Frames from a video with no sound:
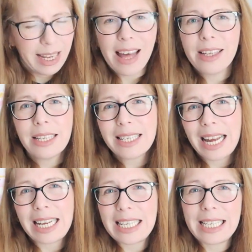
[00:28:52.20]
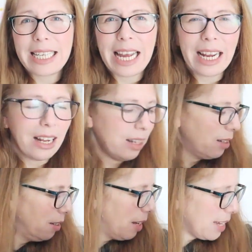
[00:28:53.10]
Yeah, this is like a
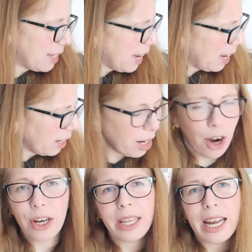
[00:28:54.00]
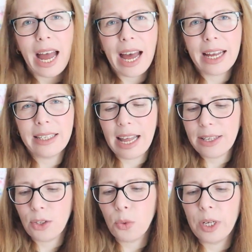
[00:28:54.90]
sail yarn they had
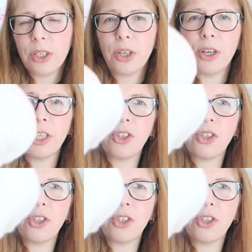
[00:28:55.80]
last winter.